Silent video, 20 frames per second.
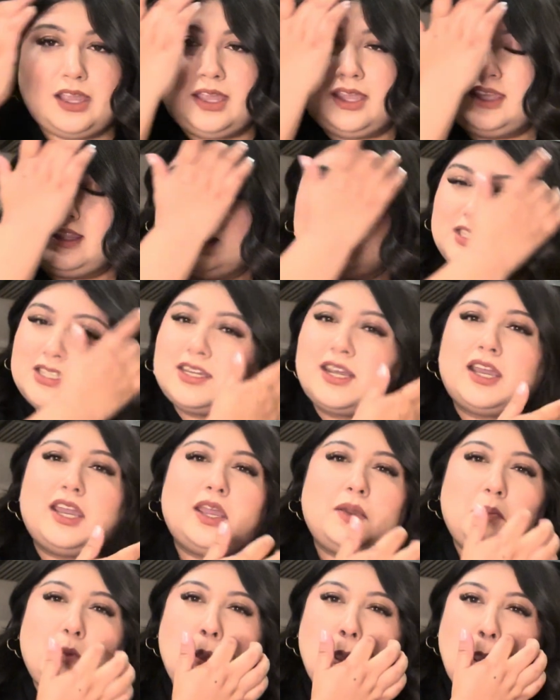this
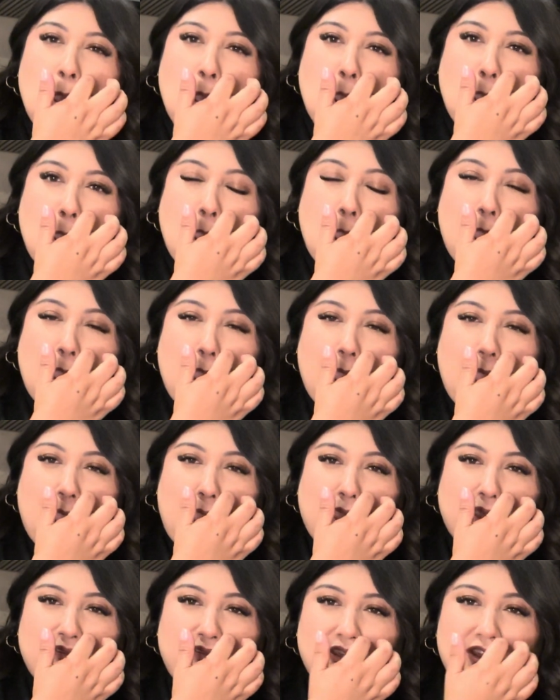time
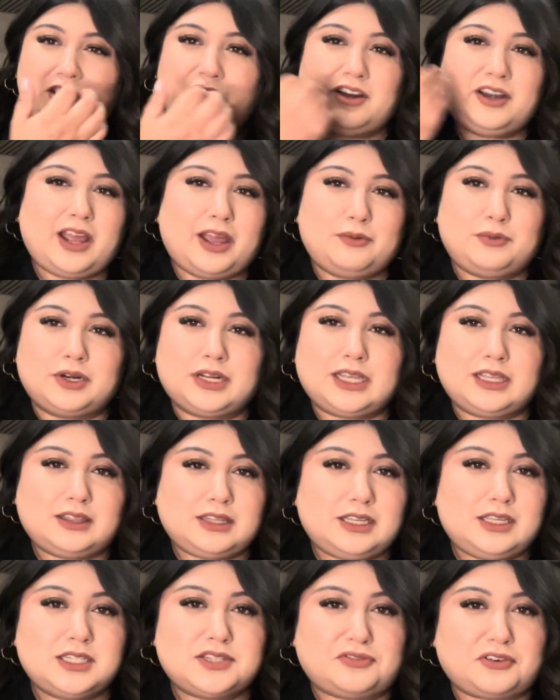I figured I would get
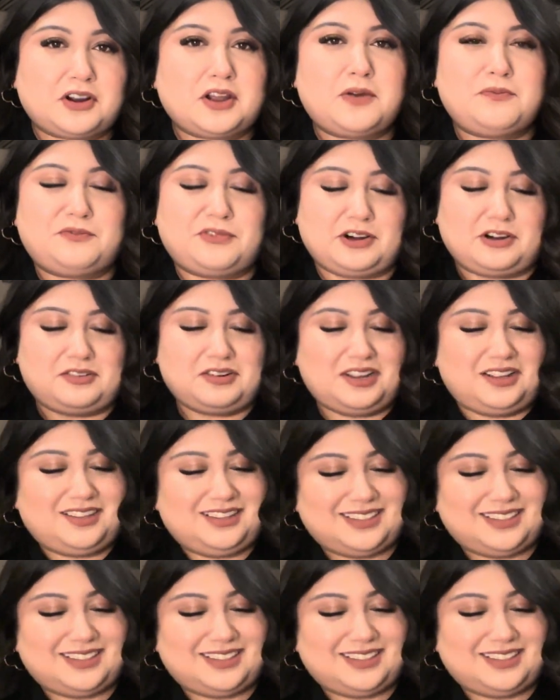these for comfort.